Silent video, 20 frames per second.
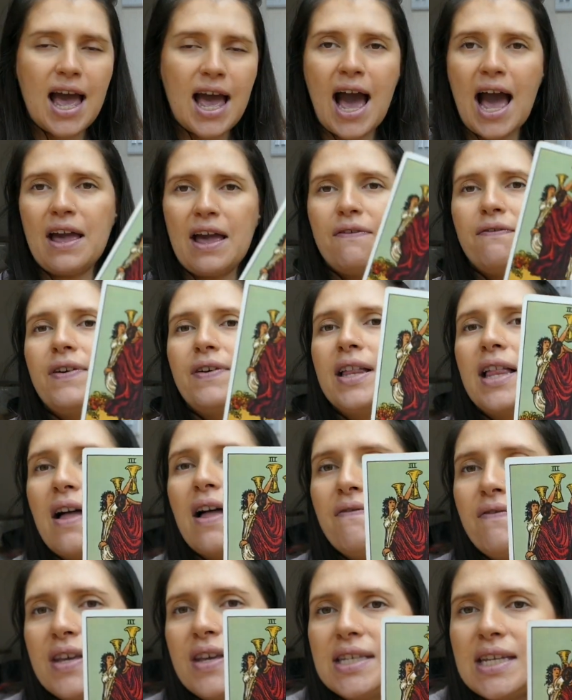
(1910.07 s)
I feel
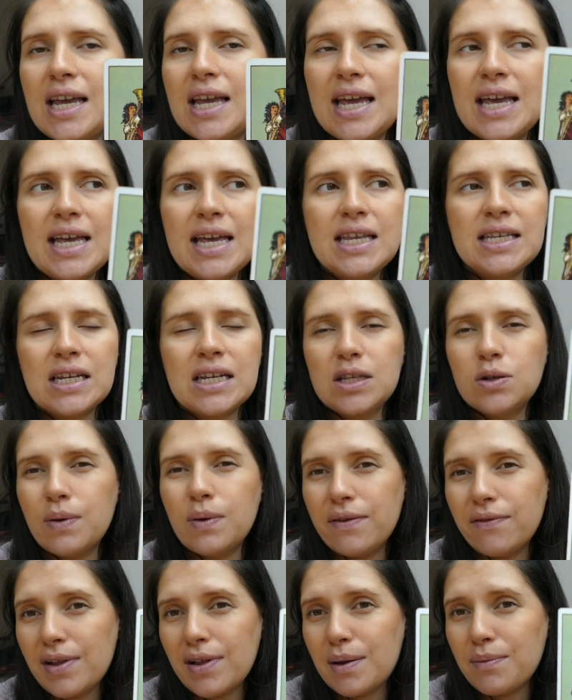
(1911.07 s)
like this is a
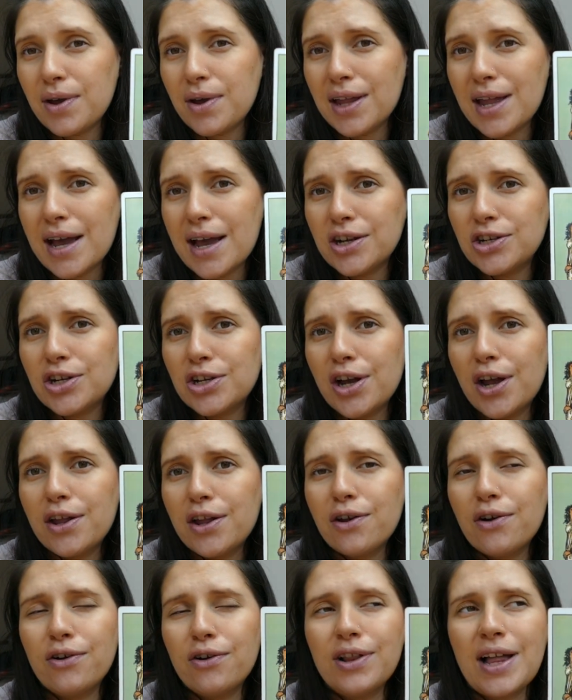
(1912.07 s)
twin flame
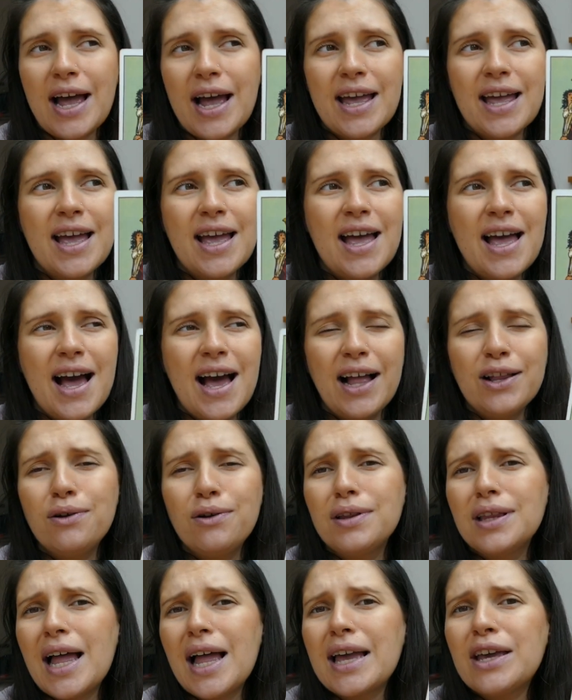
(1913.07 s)
connection. Or, like, I
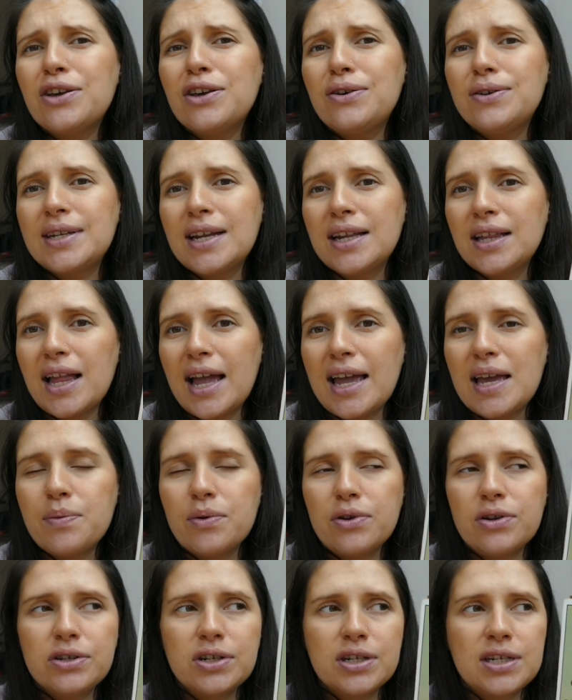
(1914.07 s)
don't like using
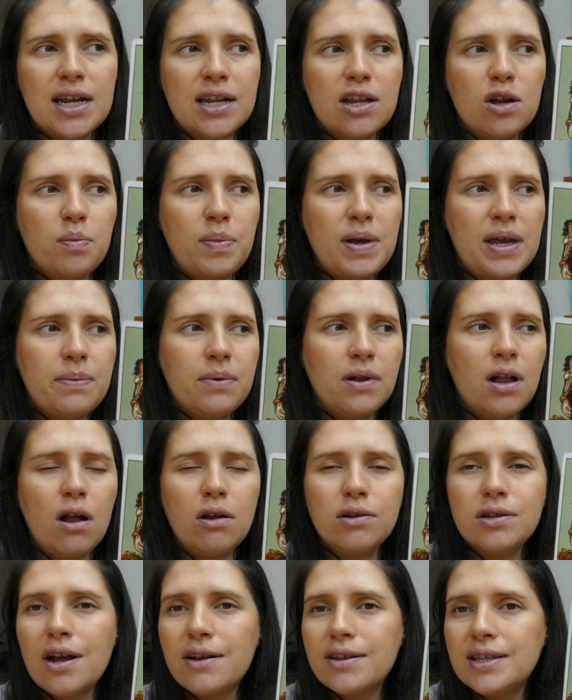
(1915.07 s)
labels because I know people
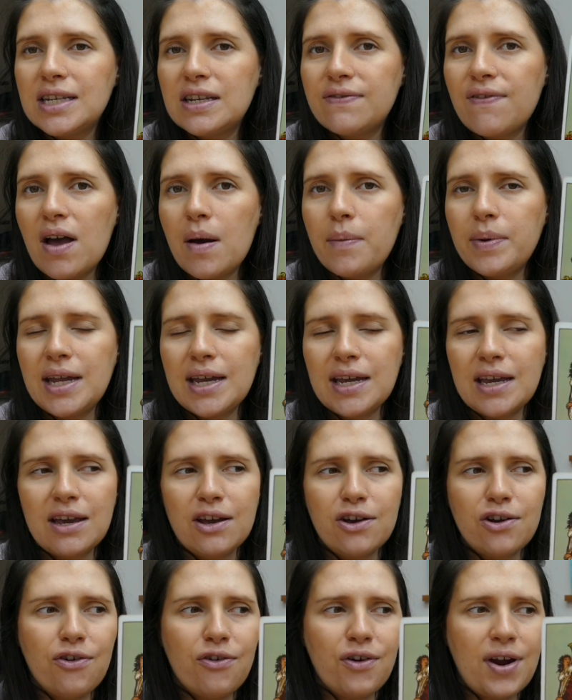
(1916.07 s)
hold on to them and it
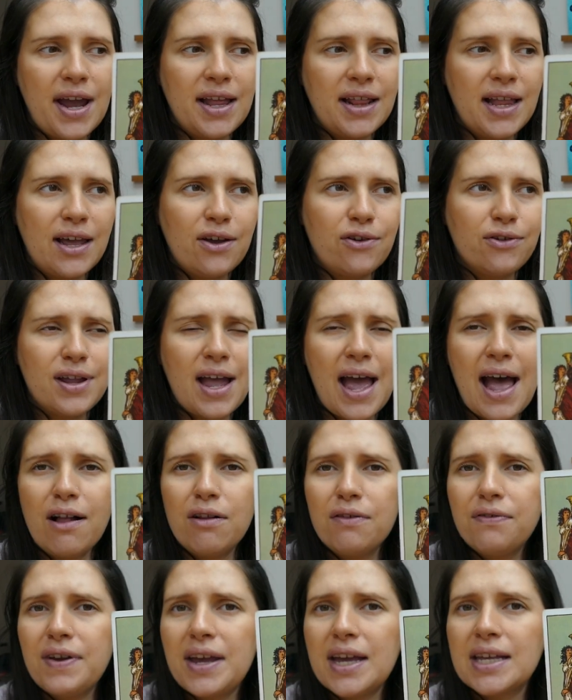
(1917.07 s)
can create, like,
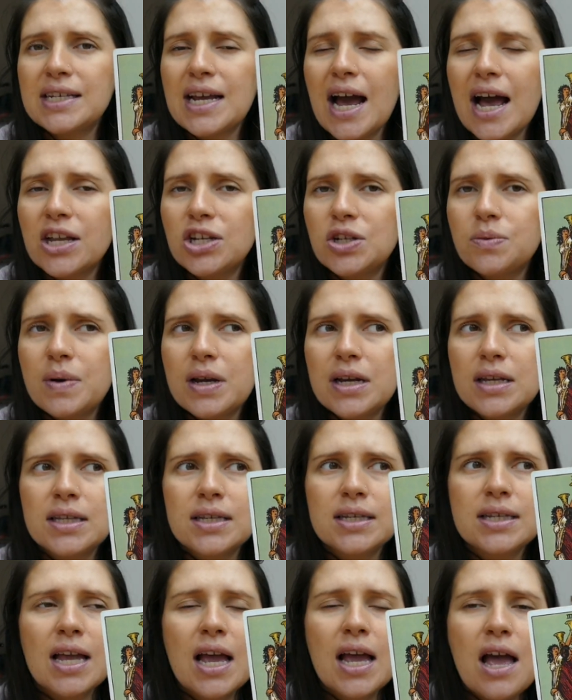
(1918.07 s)
unhealthy
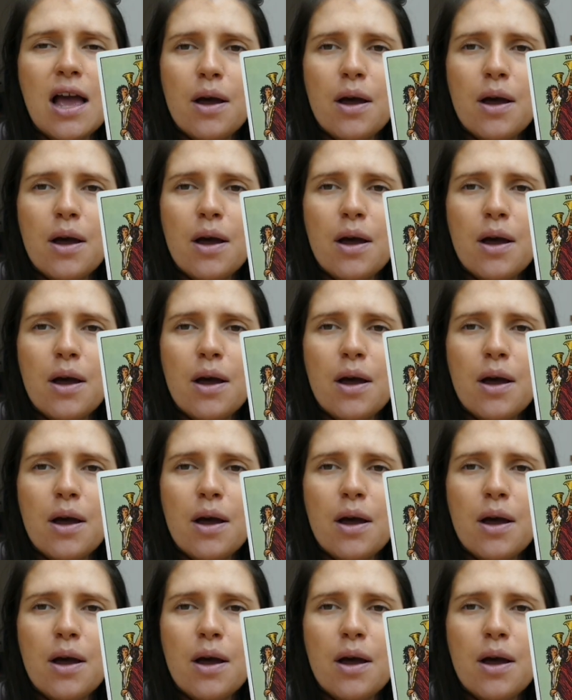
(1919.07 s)
attachments.